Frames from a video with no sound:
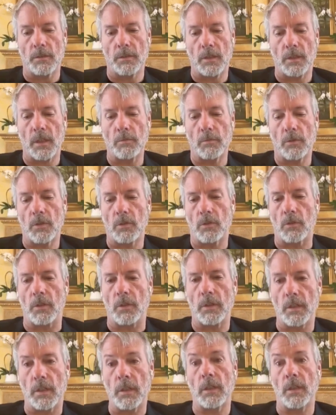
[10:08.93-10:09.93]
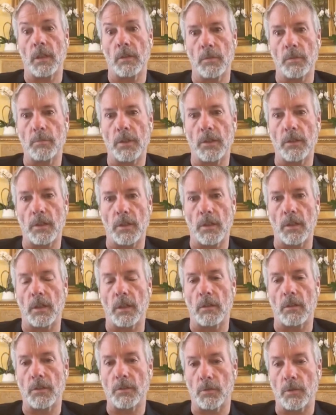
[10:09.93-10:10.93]
stable coin, I ought to have $1 billion
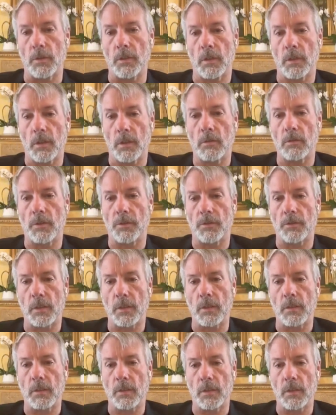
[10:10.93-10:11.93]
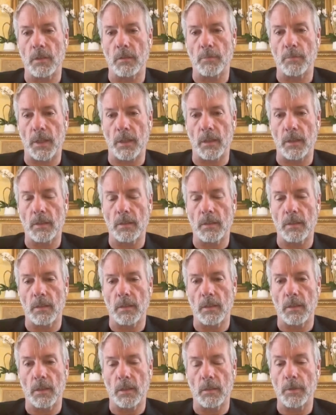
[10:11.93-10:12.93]
worth of currency in a bank.
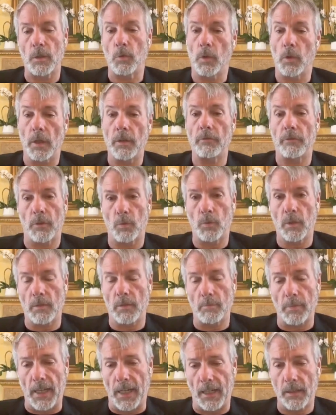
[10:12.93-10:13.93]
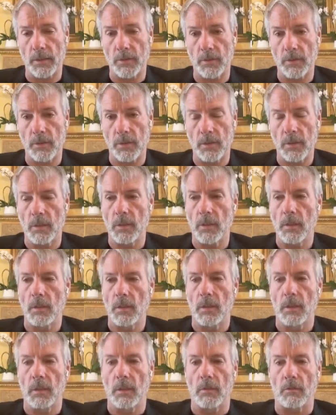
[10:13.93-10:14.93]
It ought to be one for one backed,
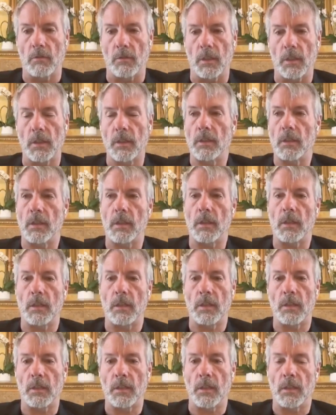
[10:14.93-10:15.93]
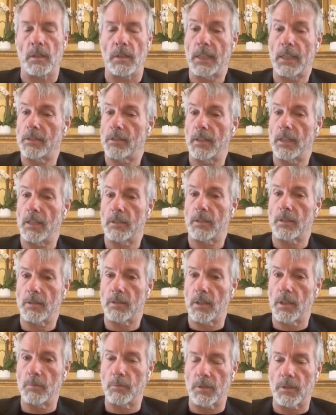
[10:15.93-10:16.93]
right? And that's not the
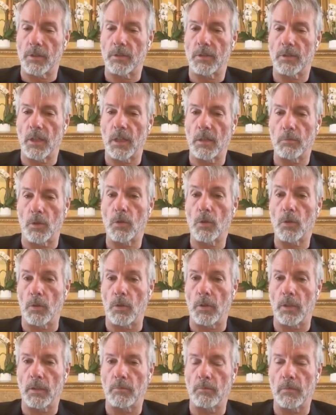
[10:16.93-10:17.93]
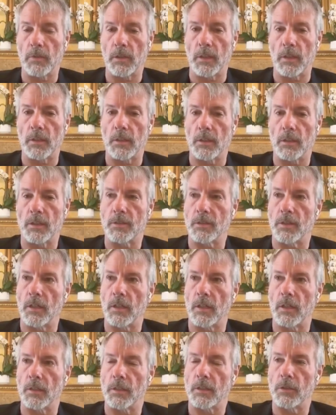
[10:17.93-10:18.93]
same as a stable coin. Like, it's
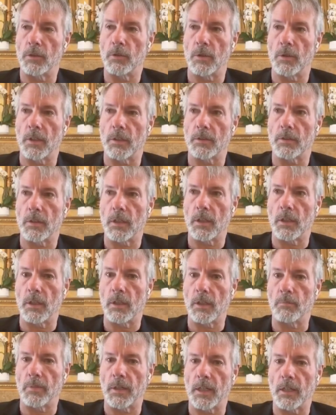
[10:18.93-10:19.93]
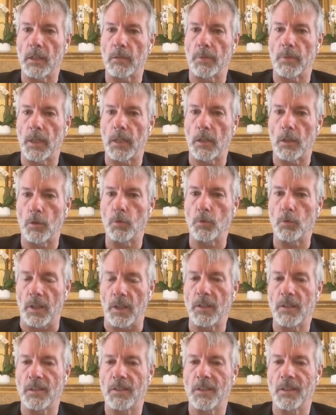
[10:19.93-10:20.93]
not UST backed by
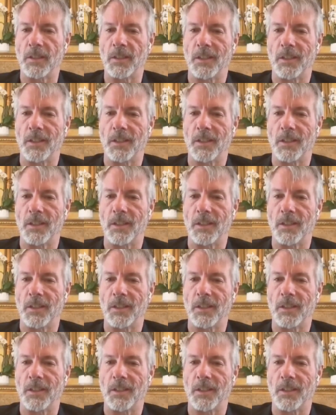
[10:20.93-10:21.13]
Luna,